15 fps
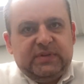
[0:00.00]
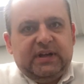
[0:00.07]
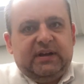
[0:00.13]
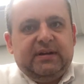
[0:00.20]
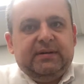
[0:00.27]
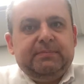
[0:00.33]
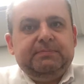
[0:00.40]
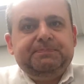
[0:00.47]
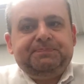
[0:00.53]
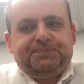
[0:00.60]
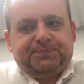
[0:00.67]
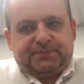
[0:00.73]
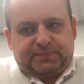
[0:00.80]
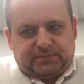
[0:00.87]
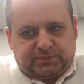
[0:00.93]
Um,
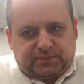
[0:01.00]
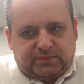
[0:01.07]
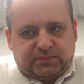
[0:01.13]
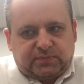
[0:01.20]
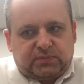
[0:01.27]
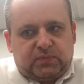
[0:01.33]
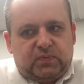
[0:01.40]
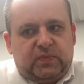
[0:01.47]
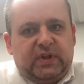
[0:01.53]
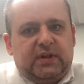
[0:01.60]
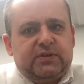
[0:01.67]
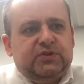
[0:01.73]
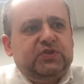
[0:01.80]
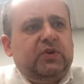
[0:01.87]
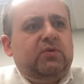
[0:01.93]

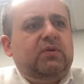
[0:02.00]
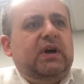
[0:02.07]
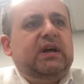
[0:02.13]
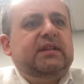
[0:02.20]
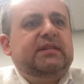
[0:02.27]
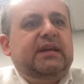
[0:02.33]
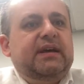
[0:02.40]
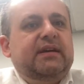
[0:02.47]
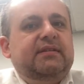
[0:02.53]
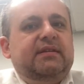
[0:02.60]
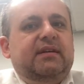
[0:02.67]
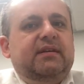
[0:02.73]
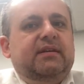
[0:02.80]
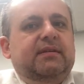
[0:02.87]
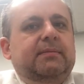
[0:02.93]
so on that,
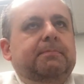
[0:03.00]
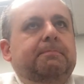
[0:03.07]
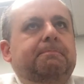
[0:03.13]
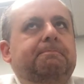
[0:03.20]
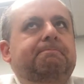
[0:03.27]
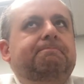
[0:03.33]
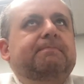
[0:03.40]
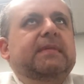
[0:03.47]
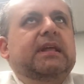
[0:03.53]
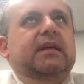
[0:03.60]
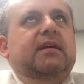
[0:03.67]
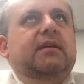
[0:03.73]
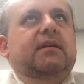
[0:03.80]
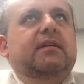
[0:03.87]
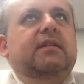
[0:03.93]
um,
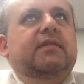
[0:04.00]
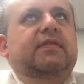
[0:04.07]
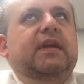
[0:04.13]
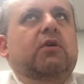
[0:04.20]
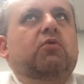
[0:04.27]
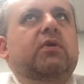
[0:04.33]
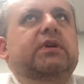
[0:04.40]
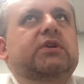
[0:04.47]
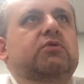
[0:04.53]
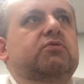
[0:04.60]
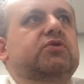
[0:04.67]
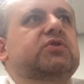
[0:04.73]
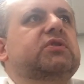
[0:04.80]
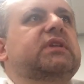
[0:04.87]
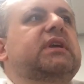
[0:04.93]
there are
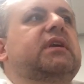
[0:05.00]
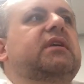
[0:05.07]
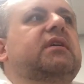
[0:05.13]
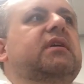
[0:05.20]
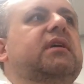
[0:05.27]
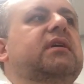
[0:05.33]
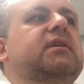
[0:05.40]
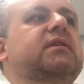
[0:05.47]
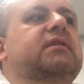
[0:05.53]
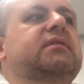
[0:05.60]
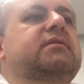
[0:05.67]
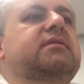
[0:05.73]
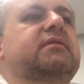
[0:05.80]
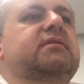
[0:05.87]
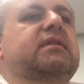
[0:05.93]
usually uh,
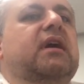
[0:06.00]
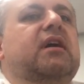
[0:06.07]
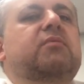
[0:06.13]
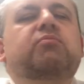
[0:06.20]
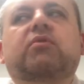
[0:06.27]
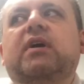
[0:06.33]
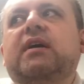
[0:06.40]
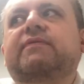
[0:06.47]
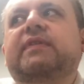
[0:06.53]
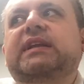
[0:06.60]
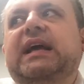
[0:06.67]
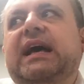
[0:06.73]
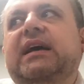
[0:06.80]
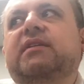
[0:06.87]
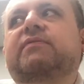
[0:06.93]
nonprofit
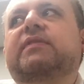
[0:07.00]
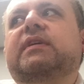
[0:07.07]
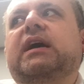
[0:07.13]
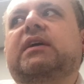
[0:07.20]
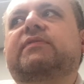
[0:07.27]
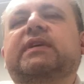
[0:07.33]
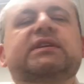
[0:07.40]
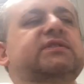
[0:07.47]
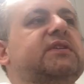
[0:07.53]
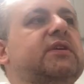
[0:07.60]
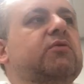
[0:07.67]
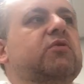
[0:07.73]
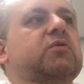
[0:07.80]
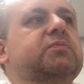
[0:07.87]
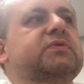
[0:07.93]
adv advocacy
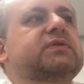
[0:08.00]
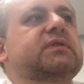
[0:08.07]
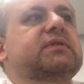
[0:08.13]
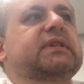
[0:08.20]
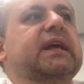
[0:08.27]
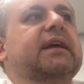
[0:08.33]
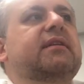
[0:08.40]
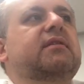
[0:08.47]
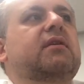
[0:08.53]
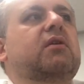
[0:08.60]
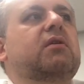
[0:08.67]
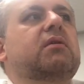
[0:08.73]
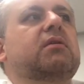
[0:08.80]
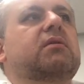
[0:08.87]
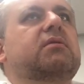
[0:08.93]
groups that
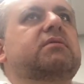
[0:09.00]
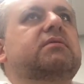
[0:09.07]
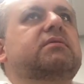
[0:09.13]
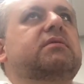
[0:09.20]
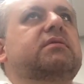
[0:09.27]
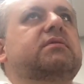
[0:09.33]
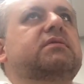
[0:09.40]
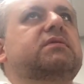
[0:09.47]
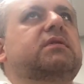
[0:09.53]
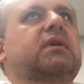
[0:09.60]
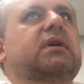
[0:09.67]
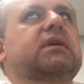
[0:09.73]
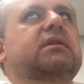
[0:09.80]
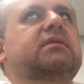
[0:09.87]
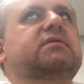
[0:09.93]
are
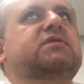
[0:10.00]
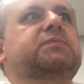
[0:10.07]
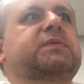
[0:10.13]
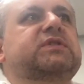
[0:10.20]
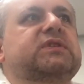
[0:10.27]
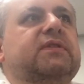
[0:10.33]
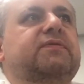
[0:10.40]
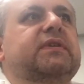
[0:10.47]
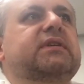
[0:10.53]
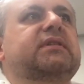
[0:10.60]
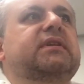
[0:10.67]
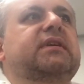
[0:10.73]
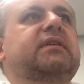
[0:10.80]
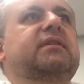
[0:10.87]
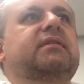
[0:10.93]
uh,
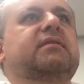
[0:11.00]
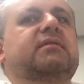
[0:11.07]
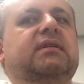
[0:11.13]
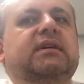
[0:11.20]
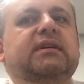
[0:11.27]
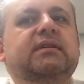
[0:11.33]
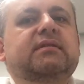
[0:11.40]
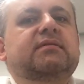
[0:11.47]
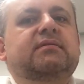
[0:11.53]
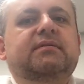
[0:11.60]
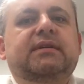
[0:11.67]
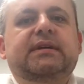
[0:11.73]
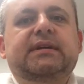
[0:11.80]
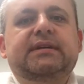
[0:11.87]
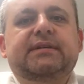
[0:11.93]
specifically uh,
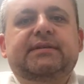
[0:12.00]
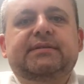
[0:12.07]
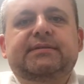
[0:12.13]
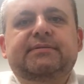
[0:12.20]
uh